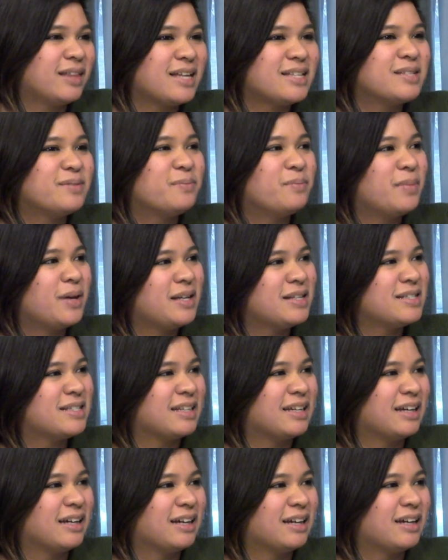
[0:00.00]
that's
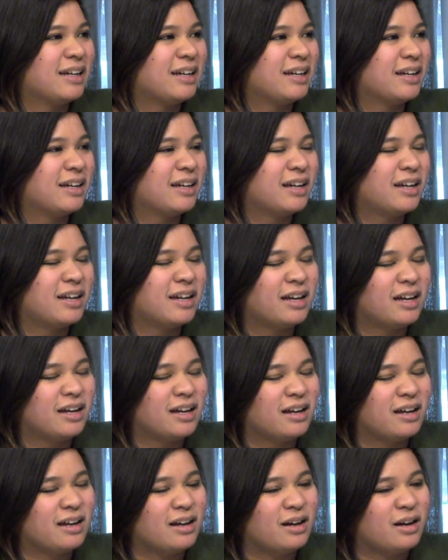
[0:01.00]
amazing.
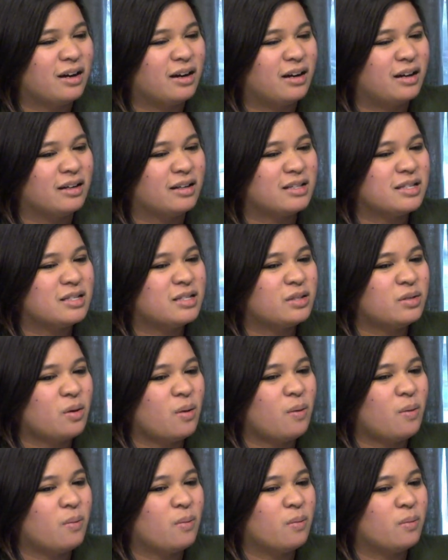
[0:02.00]

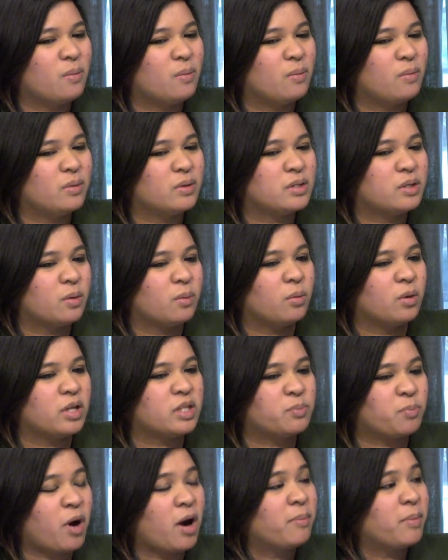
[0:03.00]
So
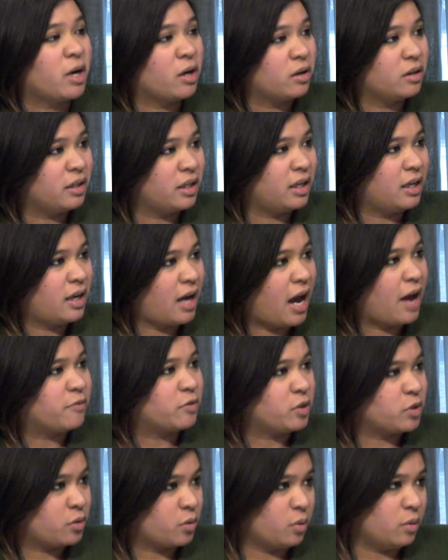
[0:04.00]
it's primarily
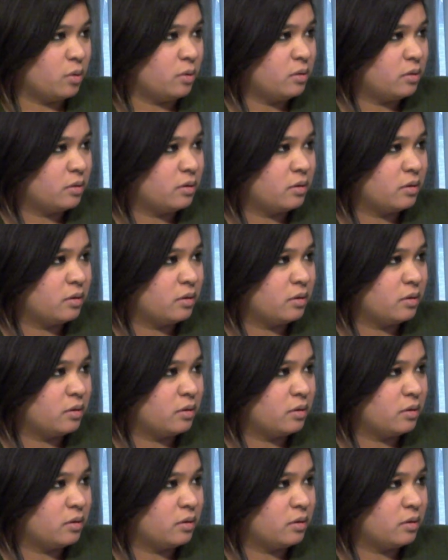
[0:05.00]
after school,